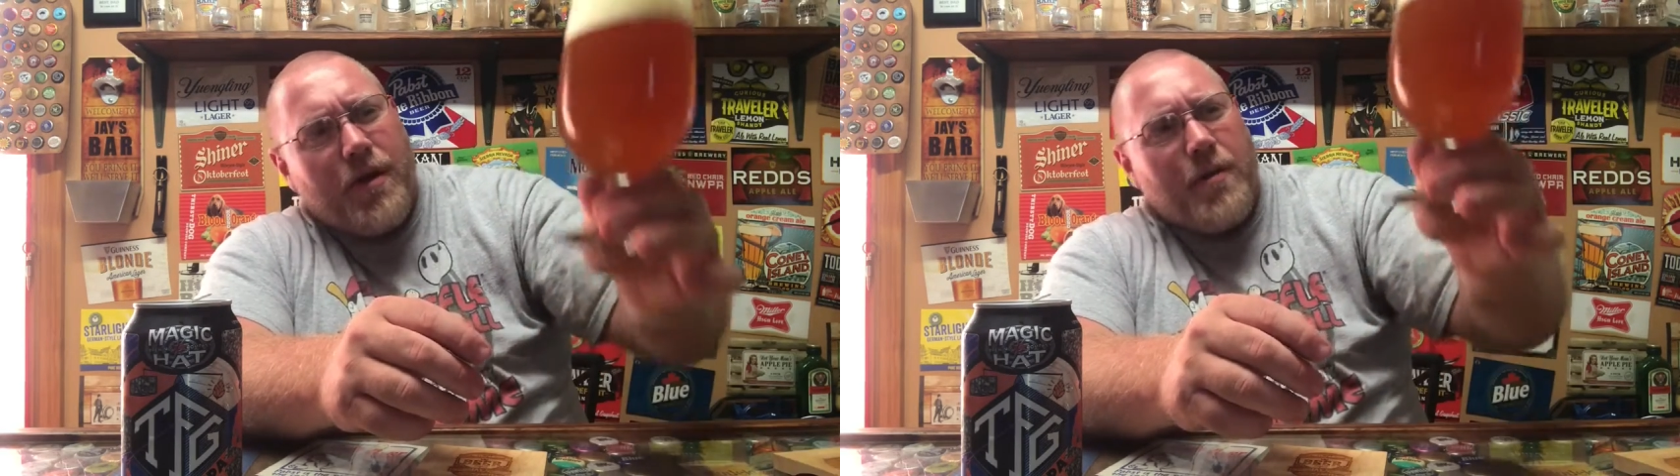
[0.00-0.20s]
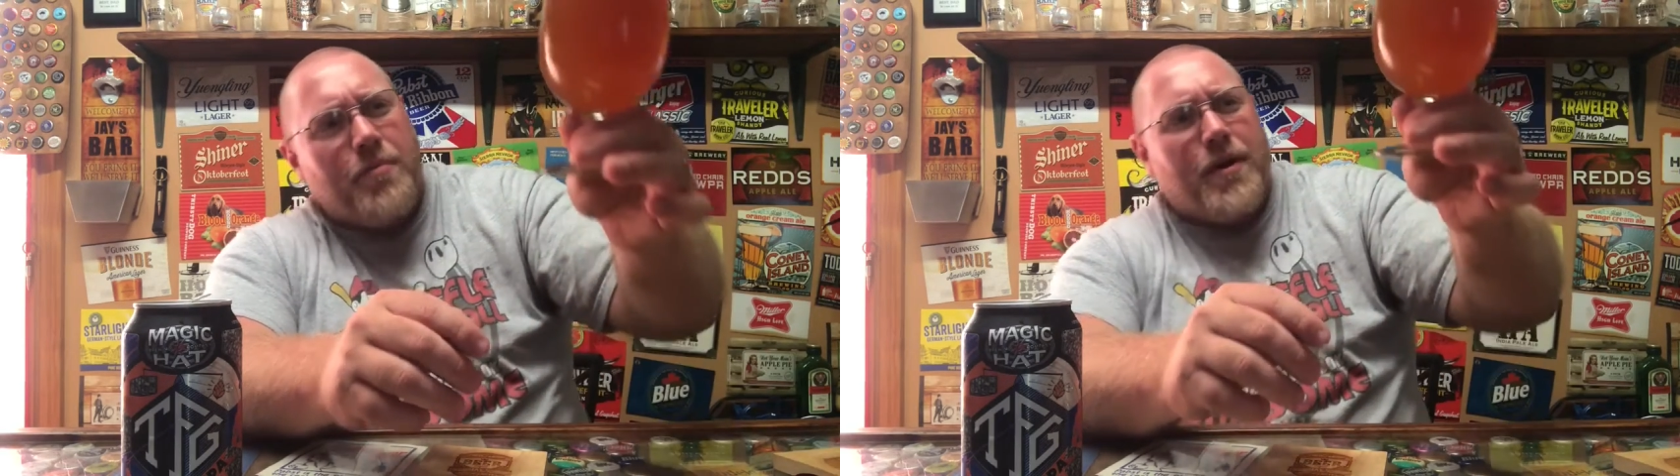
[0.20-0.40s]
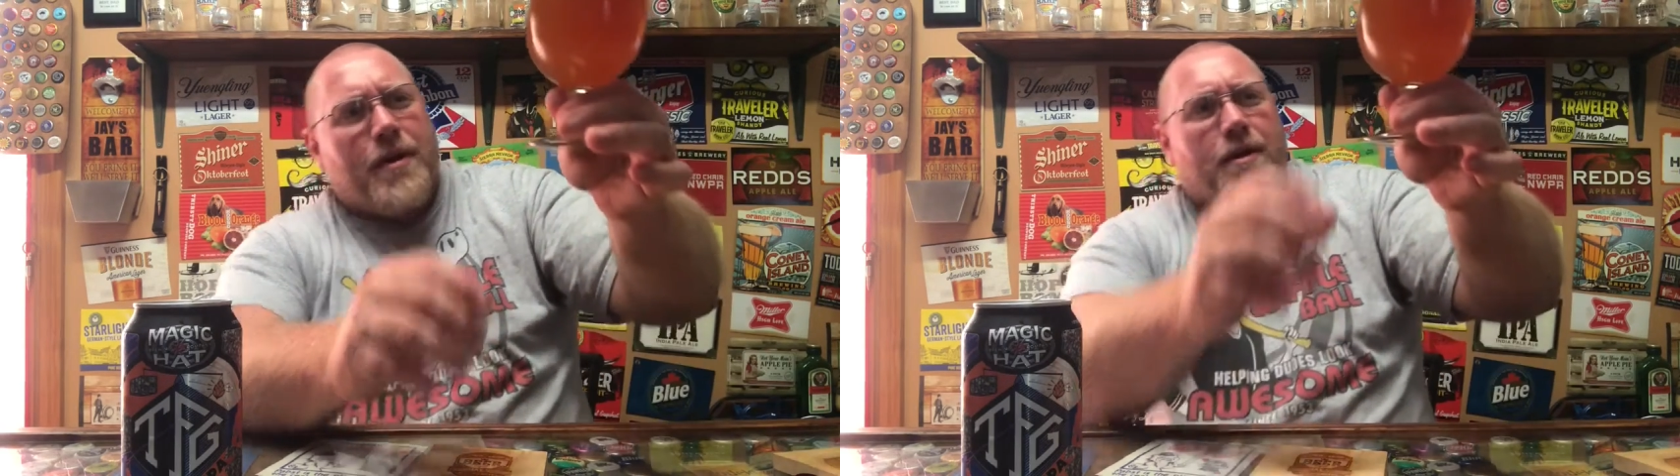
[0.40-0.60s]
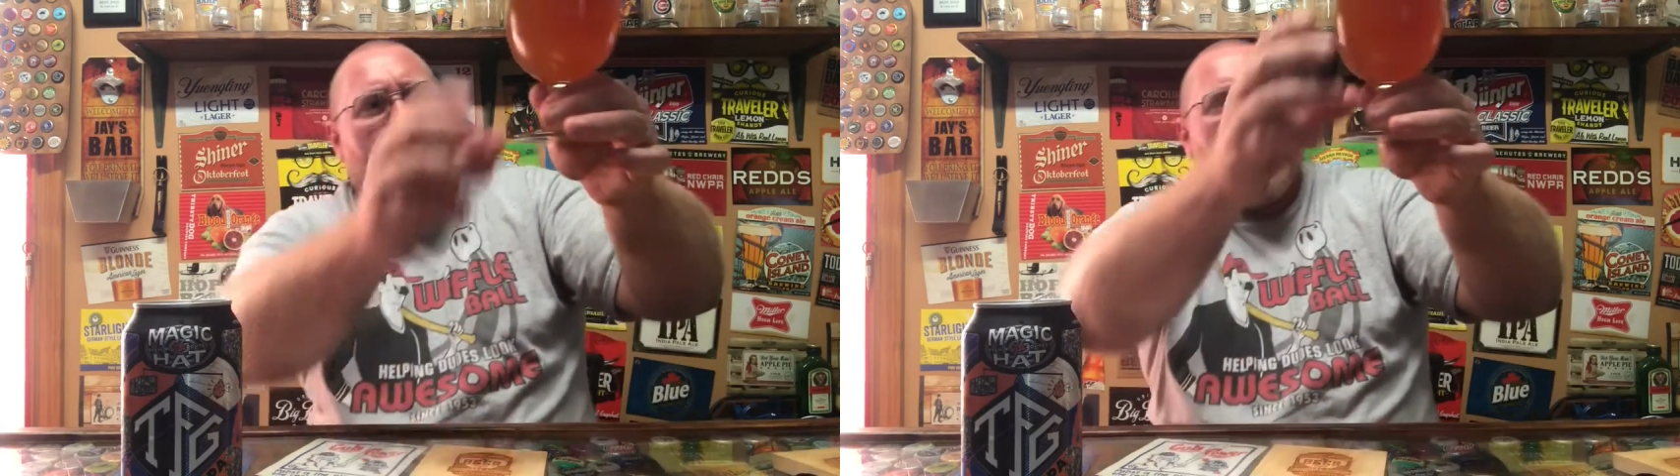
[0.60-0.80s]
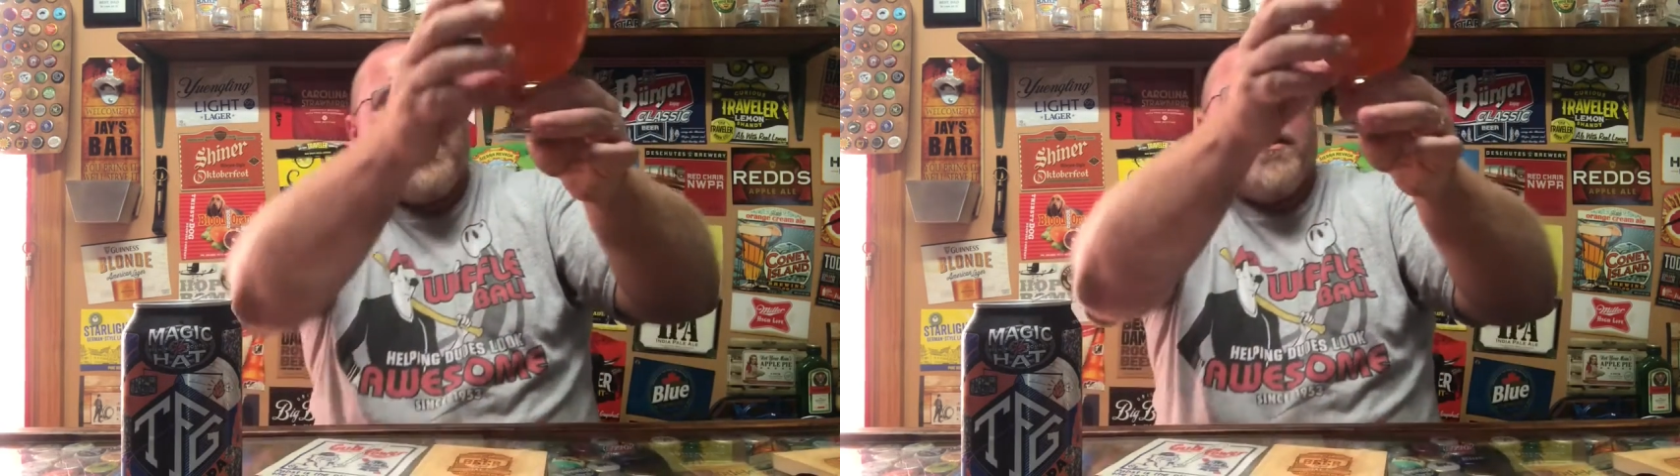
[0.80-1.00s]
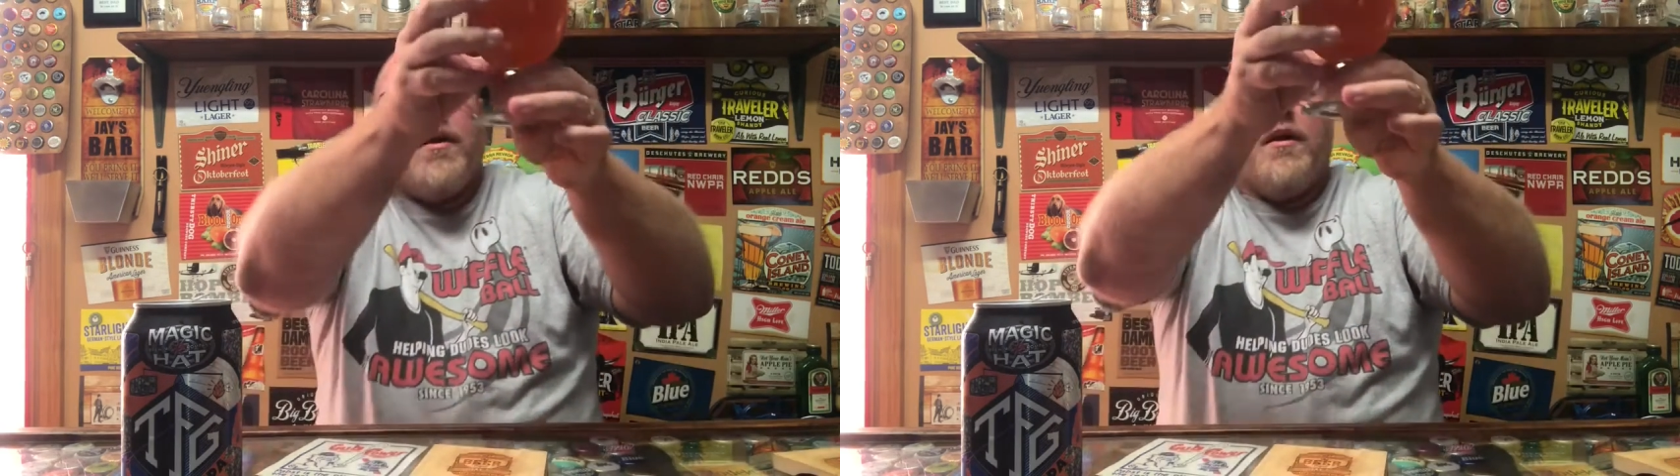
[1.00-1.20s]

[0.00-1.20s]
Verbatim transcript: I'm picking up.